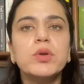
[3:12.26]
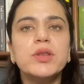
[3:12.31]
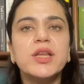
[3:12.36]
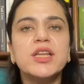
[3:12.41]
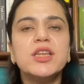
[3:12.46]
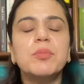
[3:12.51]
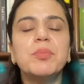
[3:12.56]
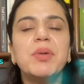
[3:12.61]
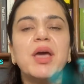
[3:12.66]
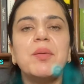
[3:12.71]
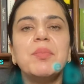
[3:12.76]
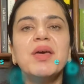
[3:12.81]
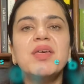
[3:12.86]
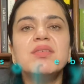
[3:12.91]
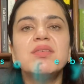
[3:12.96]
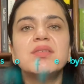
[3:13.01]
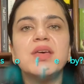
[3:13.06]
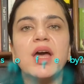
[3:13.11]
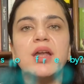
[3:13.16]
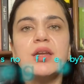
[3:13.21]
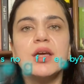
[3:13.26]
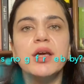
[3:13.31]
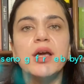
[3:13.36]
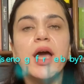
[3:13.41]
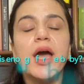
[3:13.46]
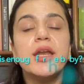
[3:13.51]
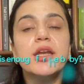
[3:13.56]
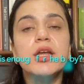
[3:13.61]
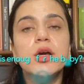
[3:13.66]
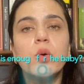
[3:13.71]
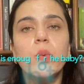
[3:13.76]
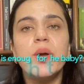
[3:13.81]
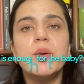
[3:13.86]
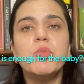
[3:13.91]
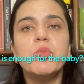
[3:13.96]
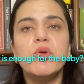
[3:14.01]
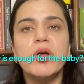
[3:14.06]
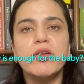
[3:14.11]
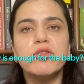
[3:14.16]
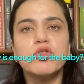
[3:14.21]
that the baby is getting
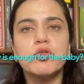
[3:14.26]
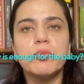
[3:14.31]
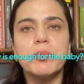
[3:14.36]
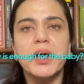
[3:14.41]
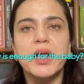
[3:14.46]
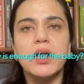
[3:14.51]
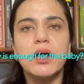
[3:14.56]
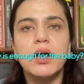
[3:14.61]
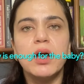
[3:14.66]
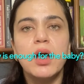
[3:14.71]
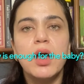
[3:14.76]
adequate breast milk?